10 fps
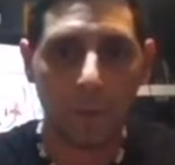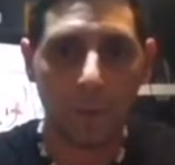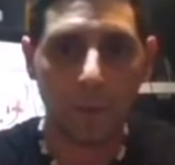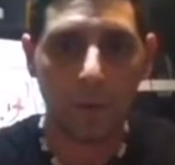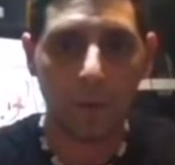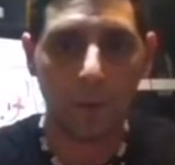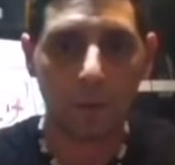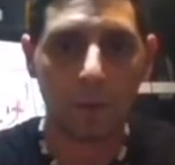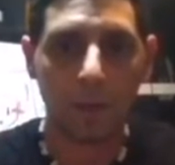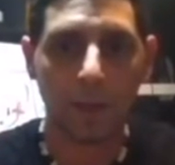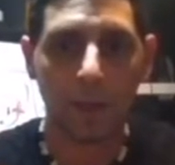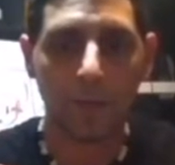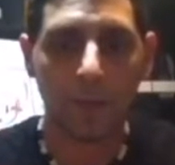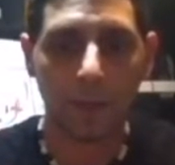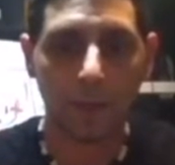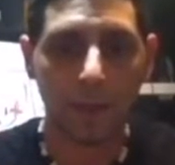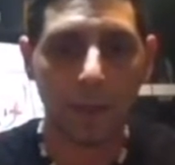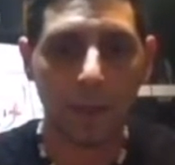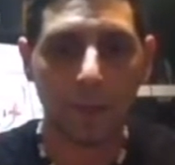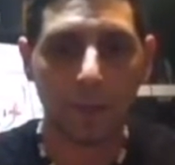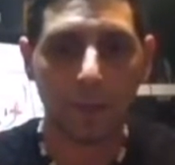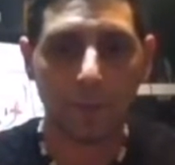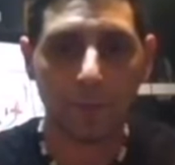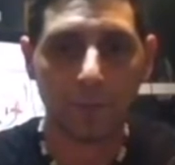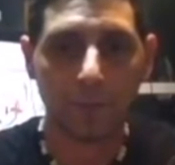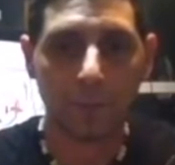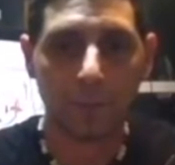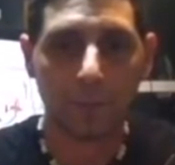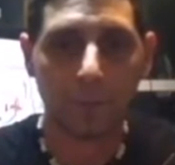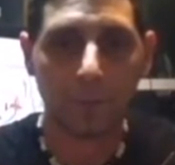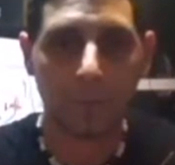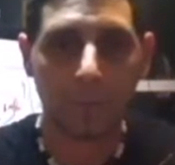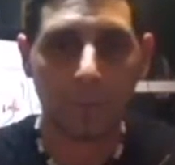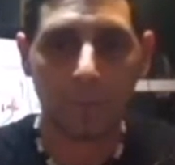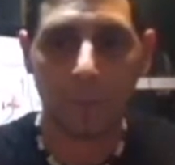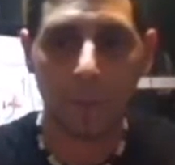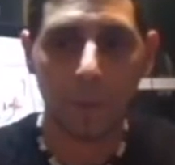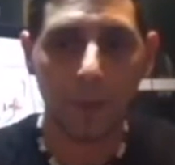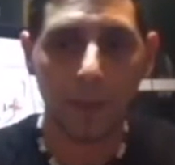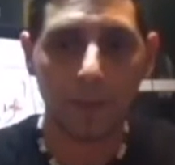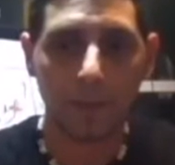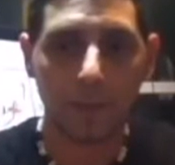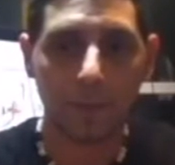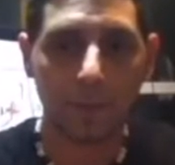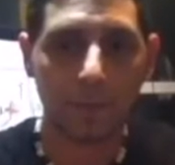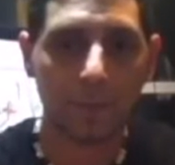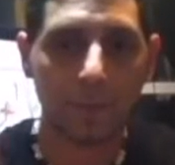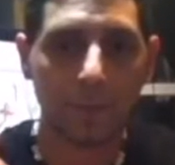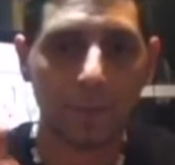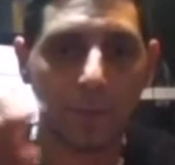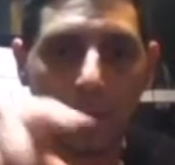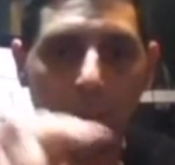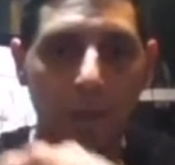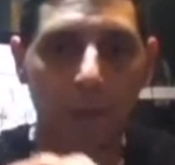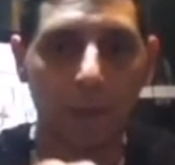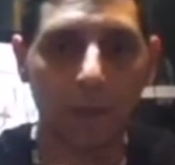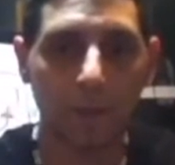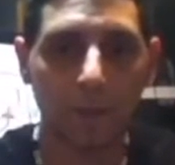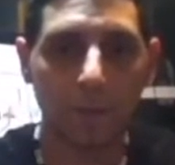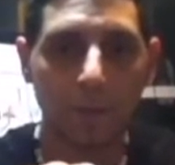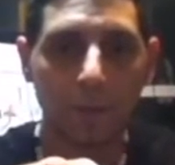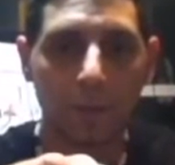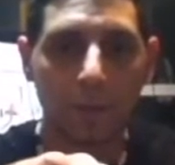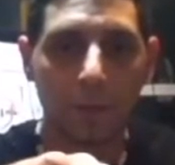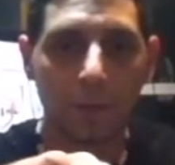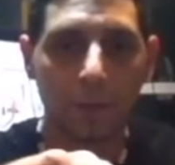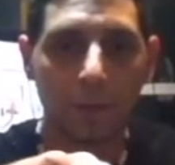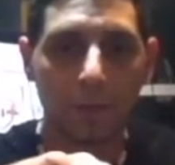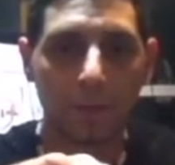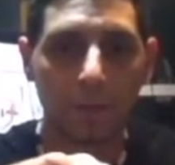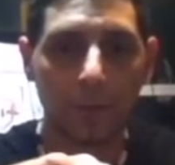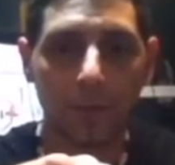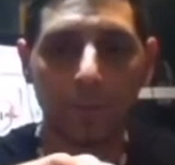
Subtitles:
So you only have an in and an out, a positive and a negative, okay?